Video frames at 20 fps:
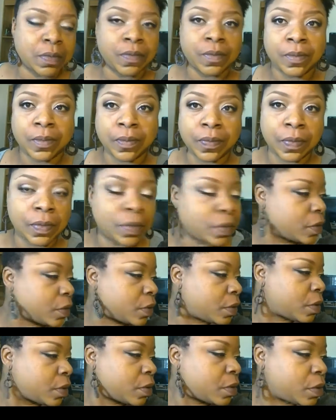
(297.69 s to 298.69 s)
It's a little
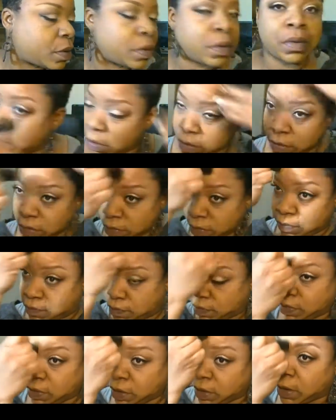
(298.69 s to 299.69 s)
cool outside, so
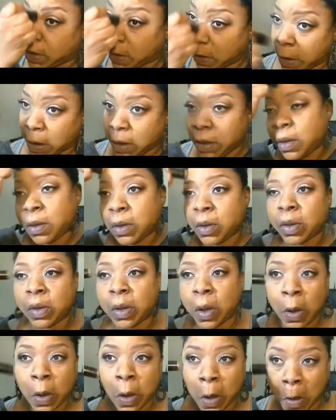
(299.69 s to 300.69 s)
truly topaz is really
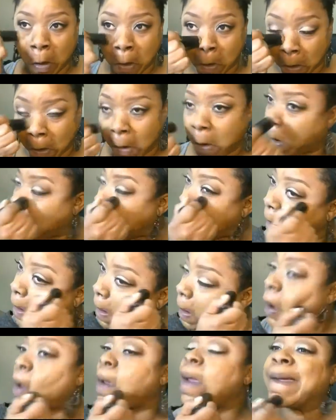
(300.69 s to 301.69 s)
not my color,
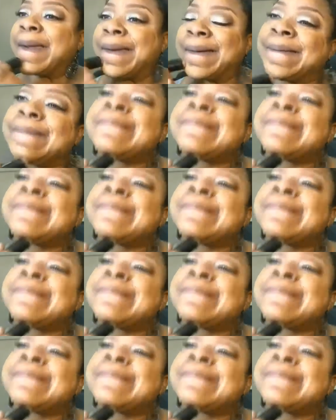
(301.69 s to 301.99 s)
and I'm